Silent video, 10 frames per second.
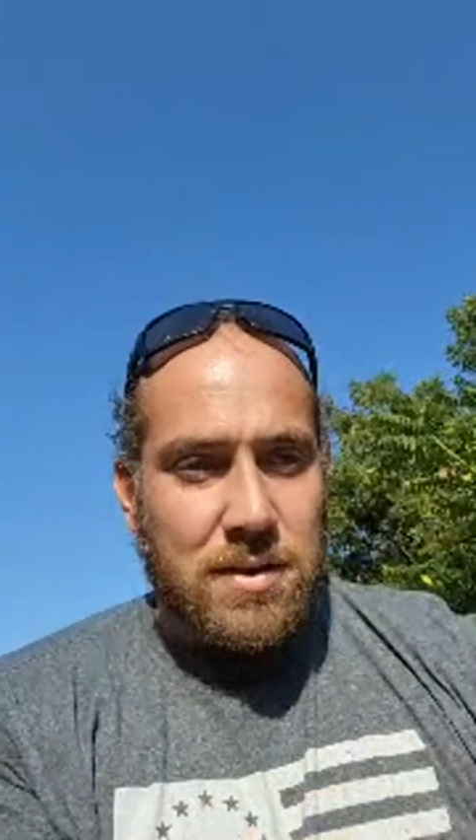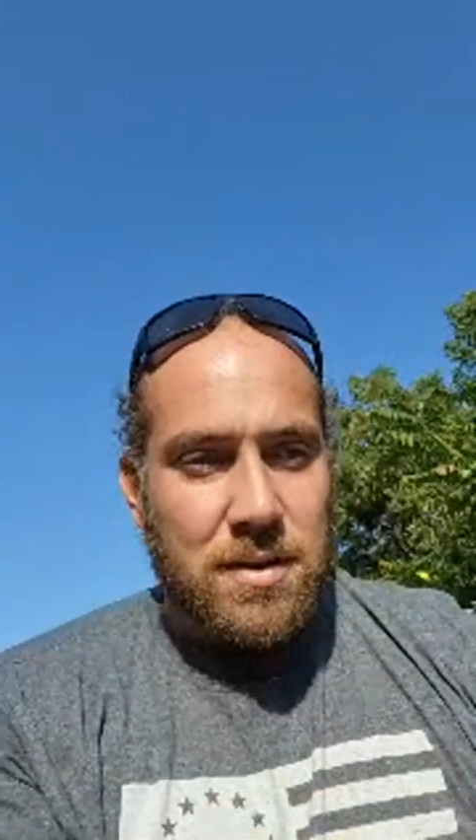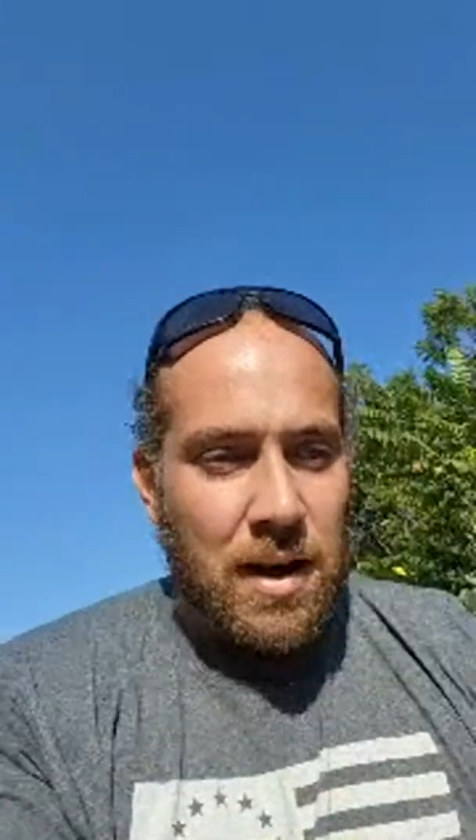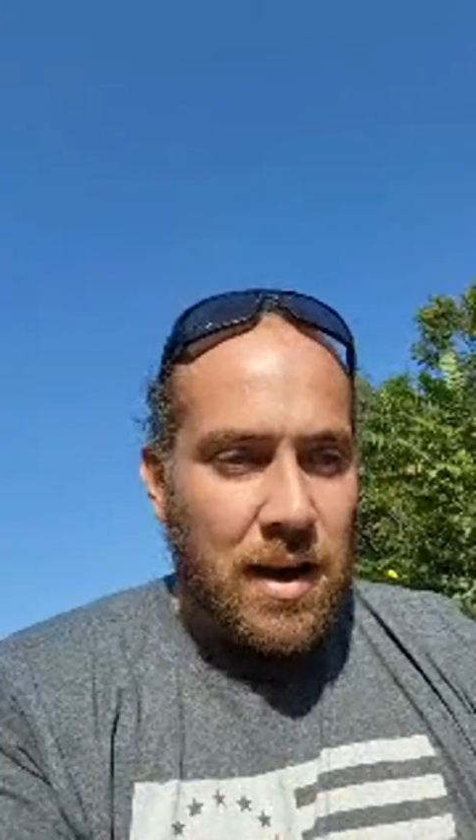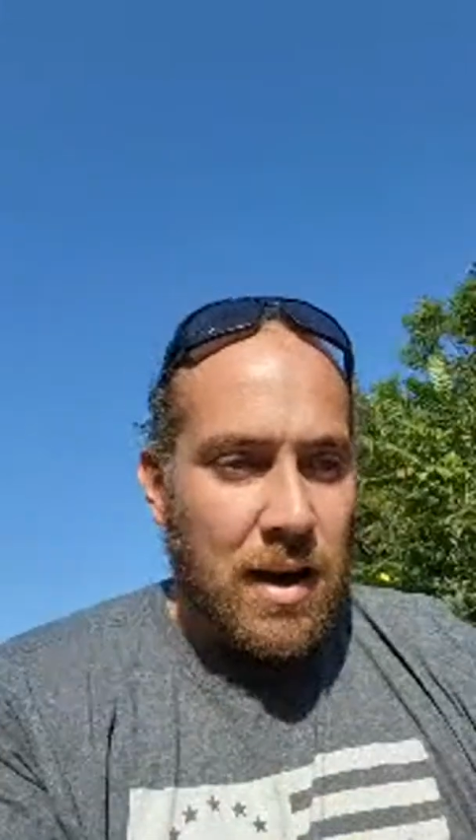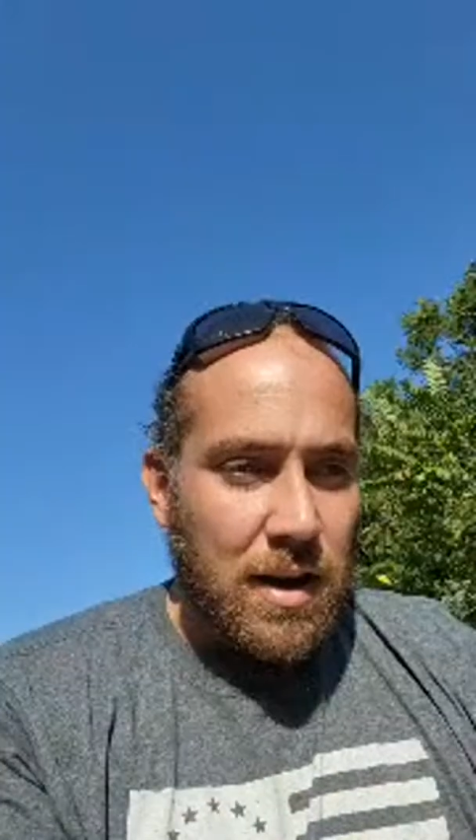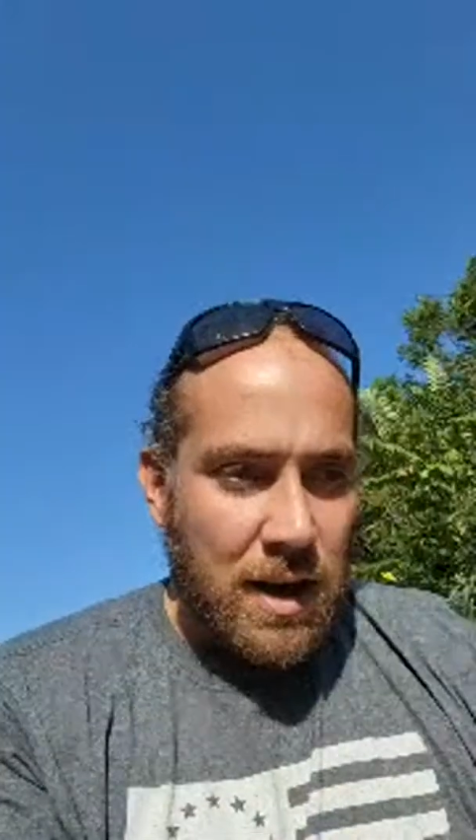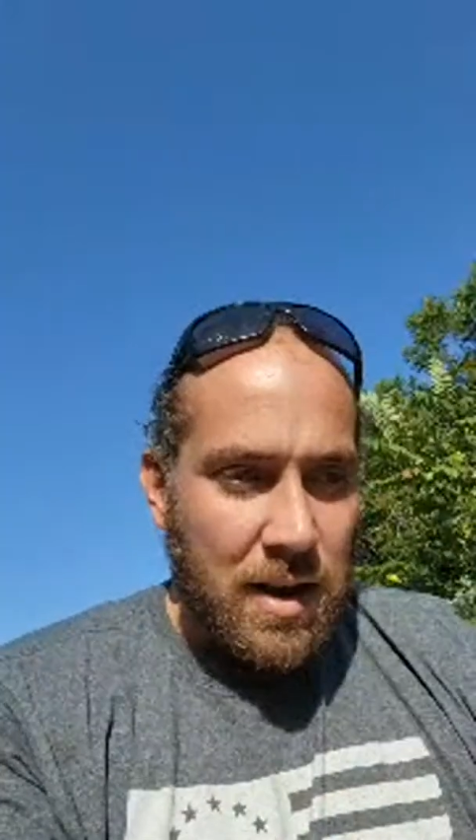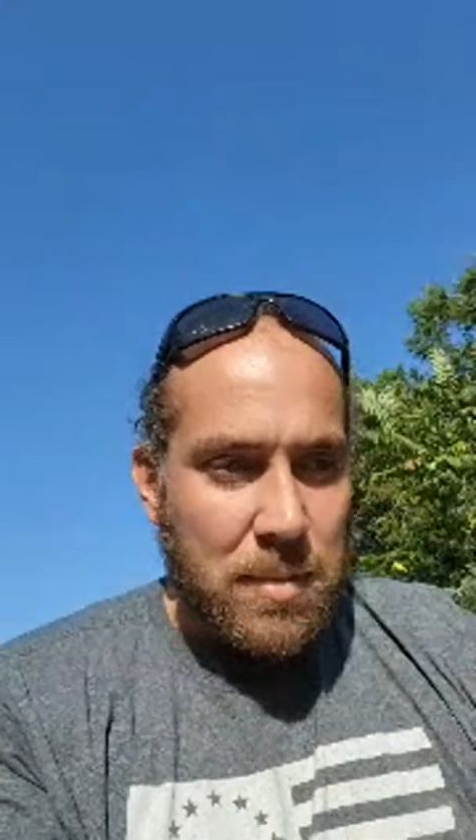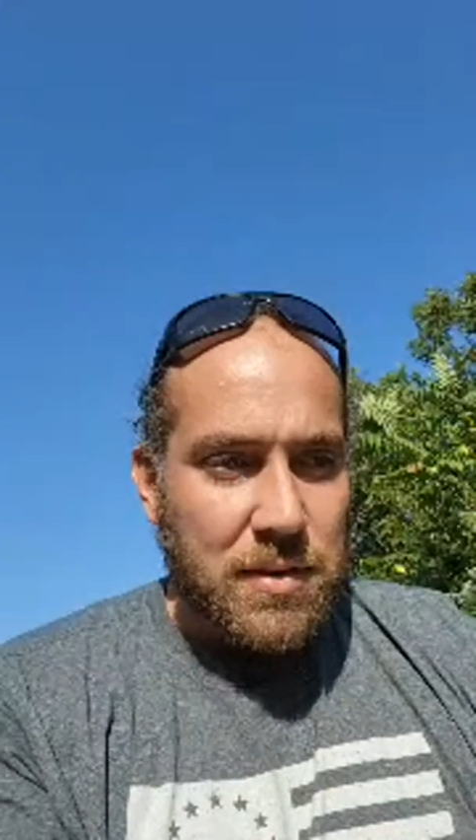
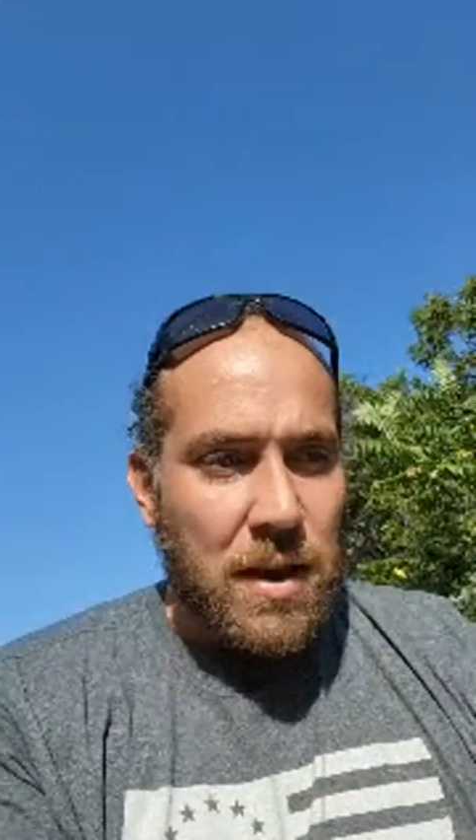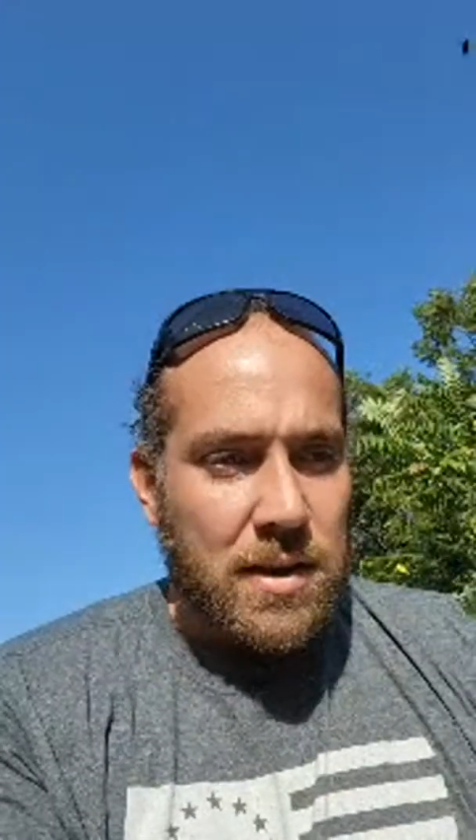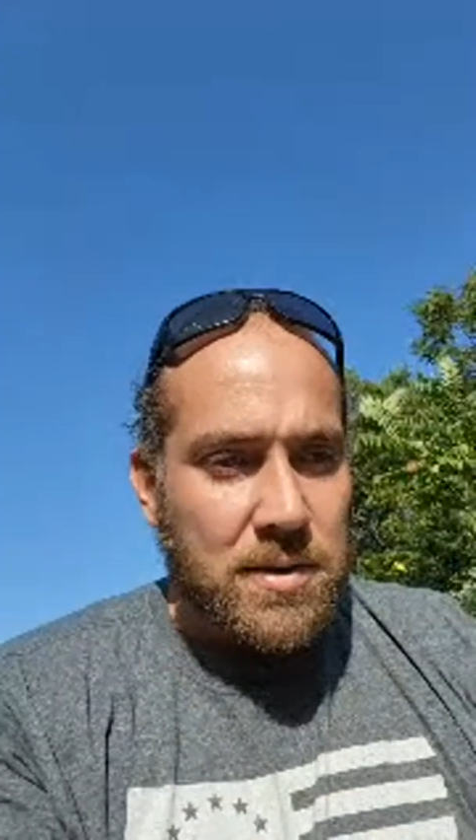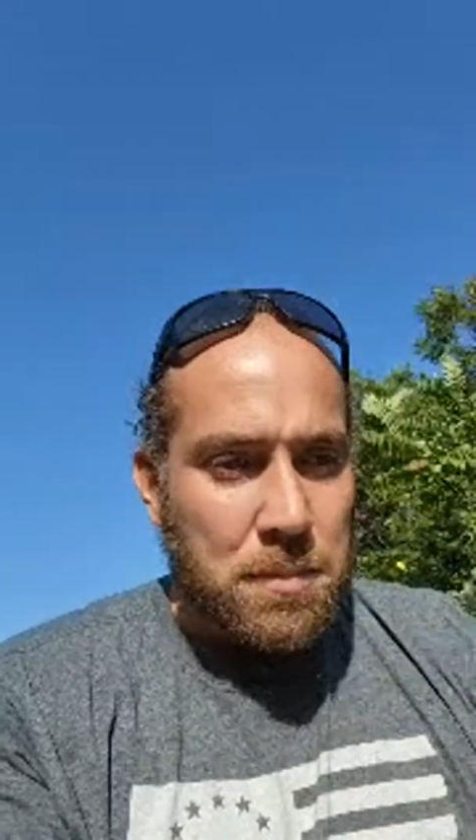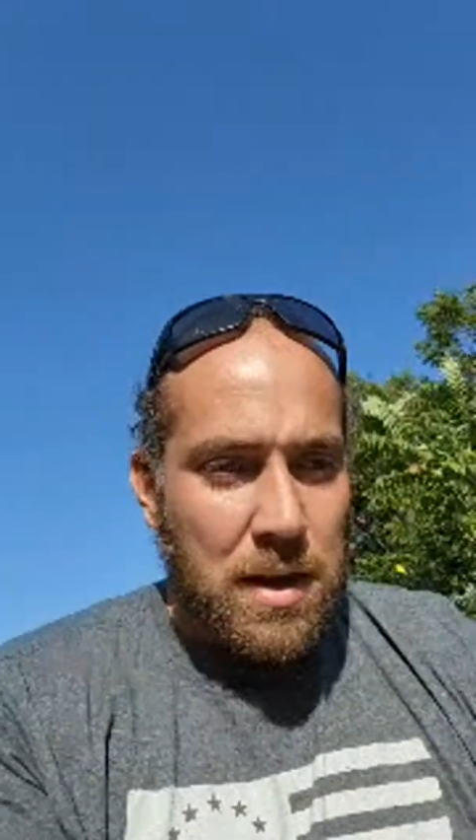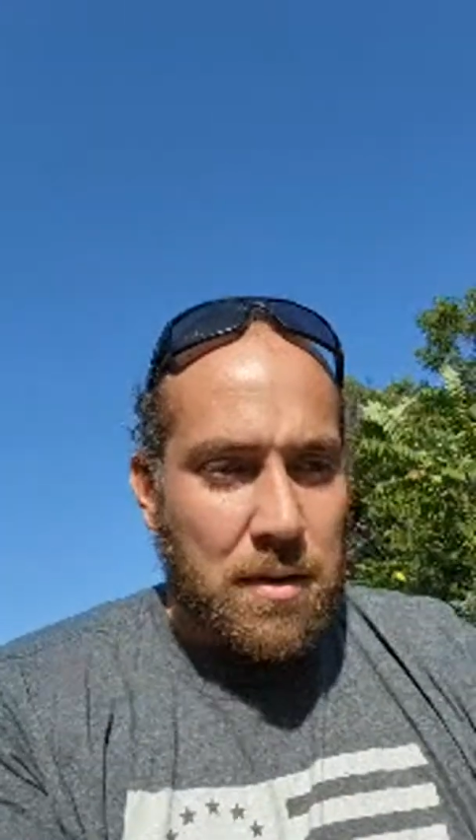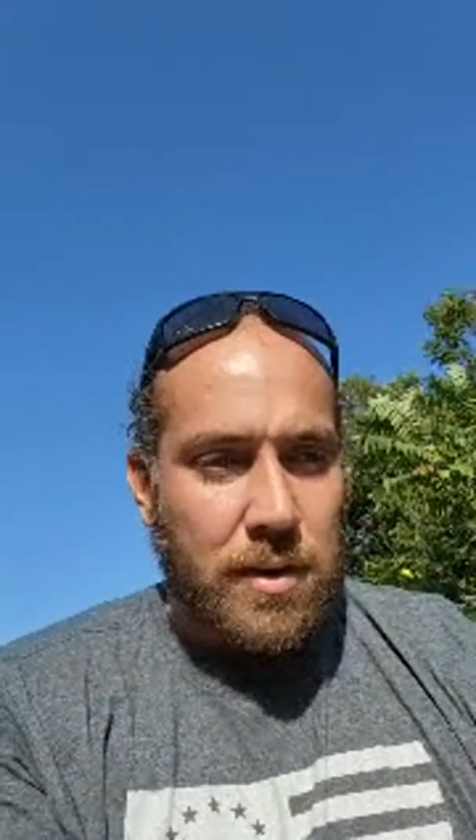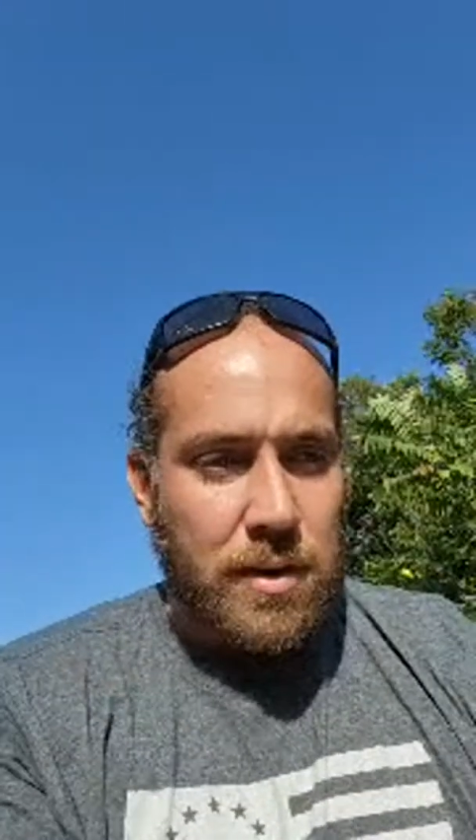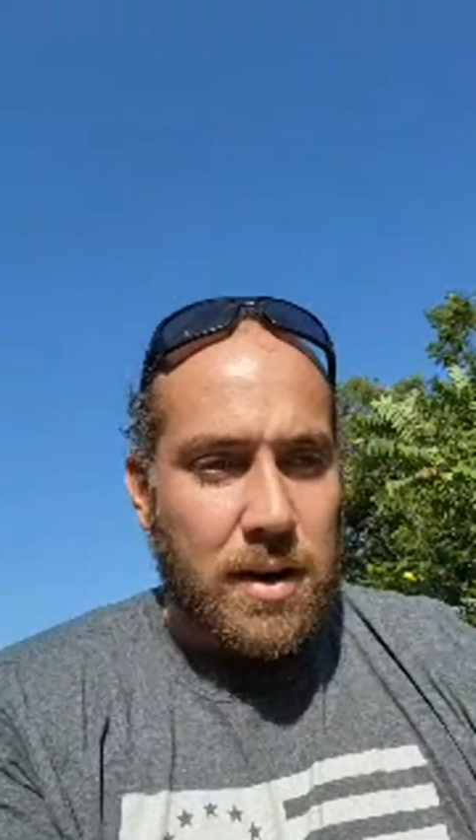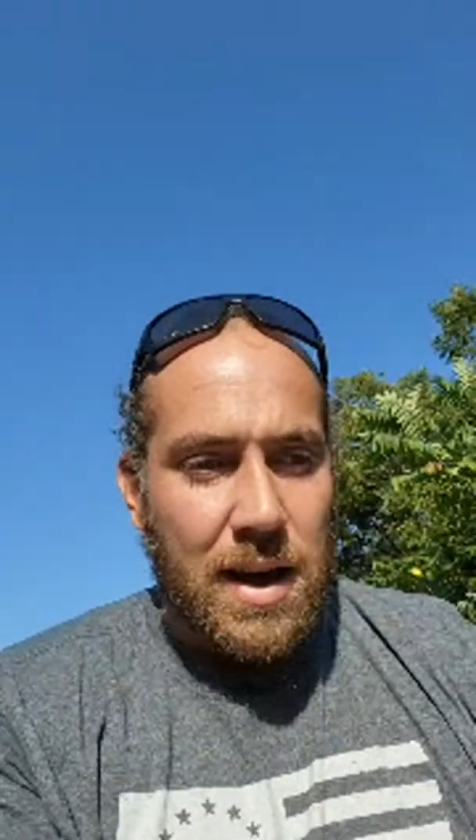again, besides it being
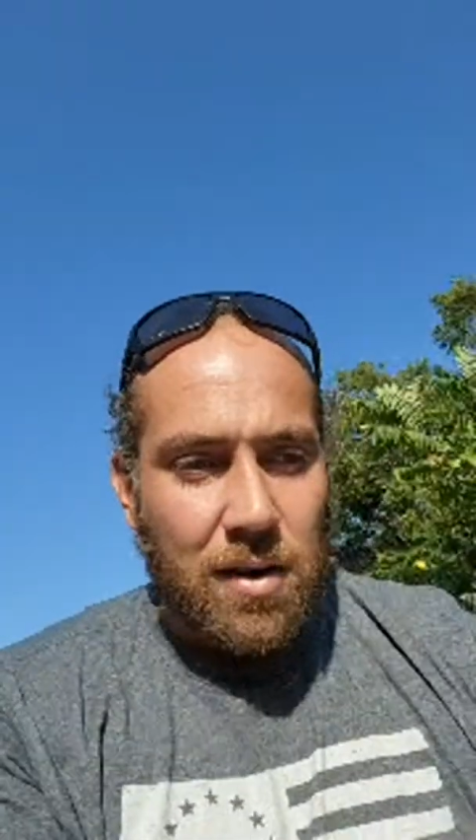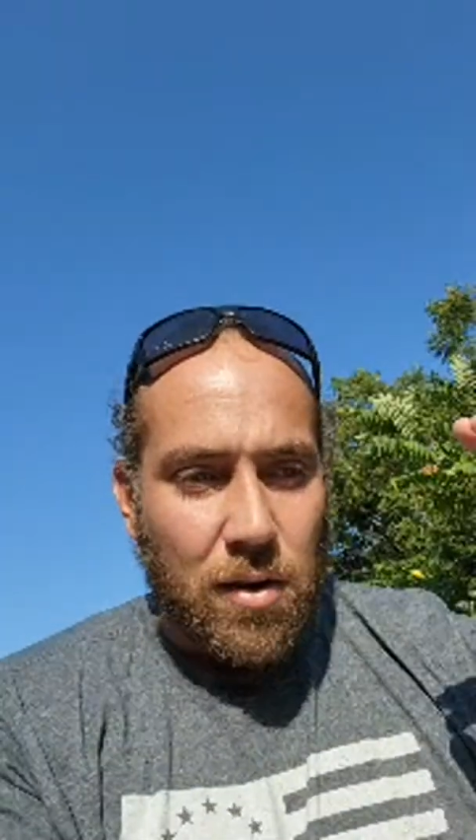flooded out,